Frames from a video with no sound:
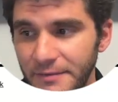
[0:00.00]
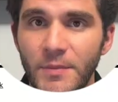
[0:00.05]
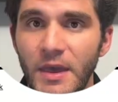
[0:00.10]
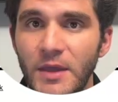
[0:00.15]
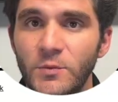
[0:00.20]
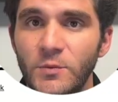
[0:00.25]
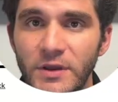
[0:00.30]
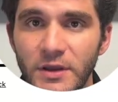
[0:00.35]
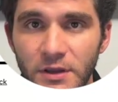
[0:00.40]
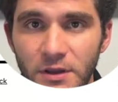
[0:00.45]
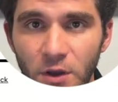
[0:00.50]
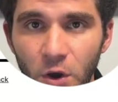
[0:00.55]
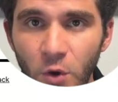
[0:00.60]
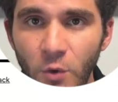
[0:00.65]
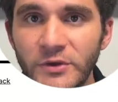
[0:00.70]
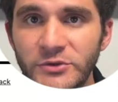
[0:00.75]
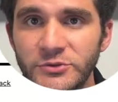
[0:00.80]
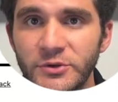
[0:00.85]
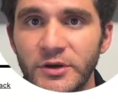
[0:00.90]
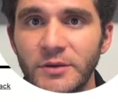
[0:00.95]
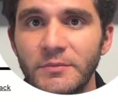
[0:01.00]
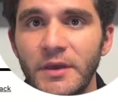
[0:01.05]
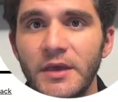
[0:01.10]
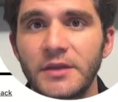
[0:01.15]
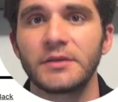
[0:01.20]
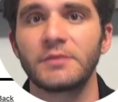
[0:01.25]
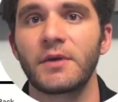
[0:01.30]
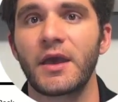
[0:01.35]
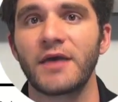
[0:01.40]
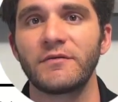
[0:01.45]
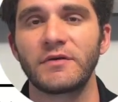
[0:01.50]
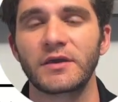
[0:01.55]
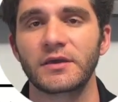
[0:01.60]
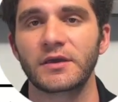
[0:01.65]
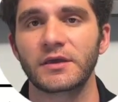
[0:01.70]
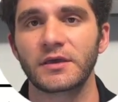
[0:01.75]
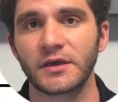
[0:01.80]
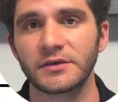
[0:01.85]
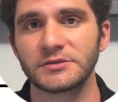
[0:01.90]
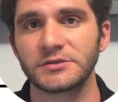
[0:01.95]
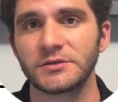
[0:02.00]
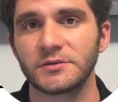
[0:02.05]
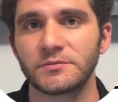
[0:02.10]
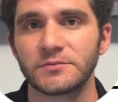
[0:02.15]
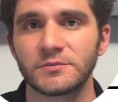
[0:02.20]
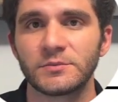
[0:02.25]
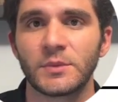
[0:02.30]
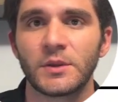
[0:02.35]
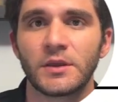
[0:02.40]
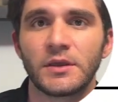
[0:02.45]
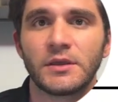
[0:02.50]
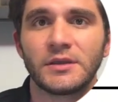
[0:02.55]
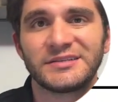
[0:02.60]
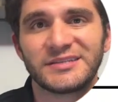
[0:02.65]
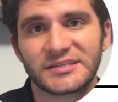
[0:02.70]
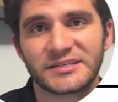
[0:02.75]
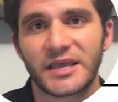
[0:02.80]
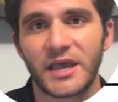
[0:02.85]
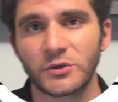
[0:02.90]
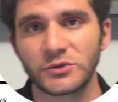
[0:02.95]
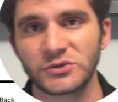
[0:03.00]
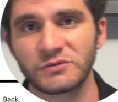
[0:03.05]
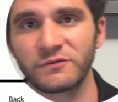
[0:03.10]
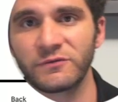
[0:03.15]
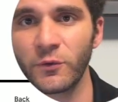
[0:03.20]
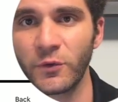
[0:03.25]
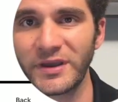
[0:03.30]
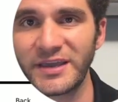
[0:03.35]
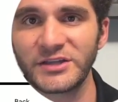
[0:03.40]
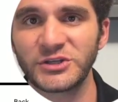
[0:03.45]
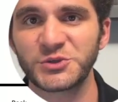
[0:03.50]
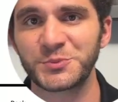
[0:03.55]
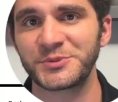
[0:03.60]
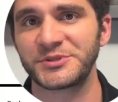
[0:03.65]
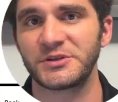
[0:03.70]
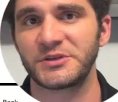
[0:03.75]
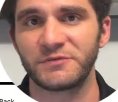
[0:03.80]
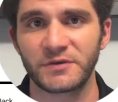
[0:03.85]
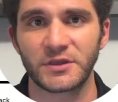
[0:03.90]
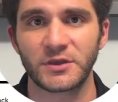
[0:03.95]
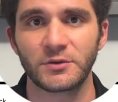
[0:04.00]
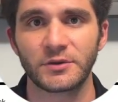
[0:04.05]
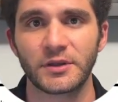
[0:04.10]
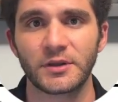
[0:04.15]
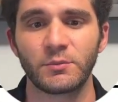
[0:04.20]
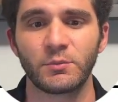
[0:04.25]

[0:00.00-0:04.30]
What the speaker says: And we always recommend having custom discounts for each specific unit.